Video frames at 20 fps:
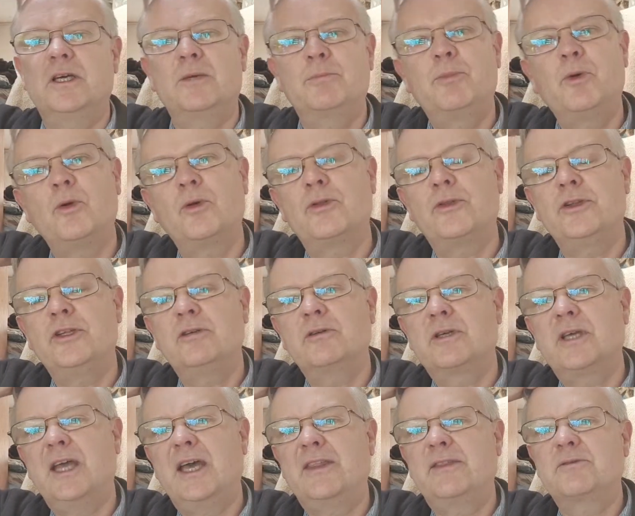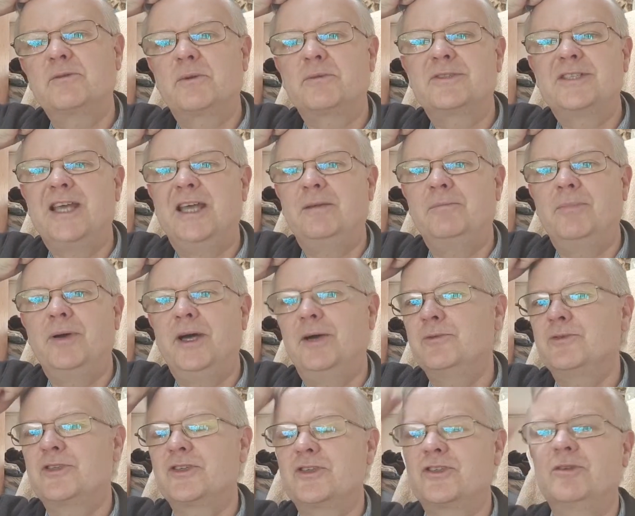bought in the UK, I think about
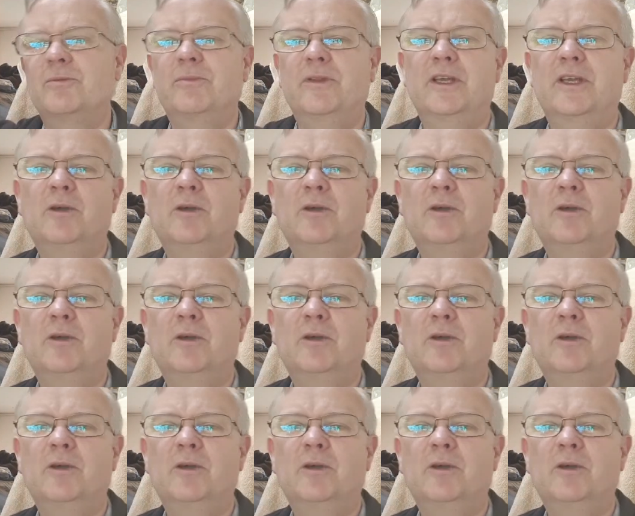£10 or something.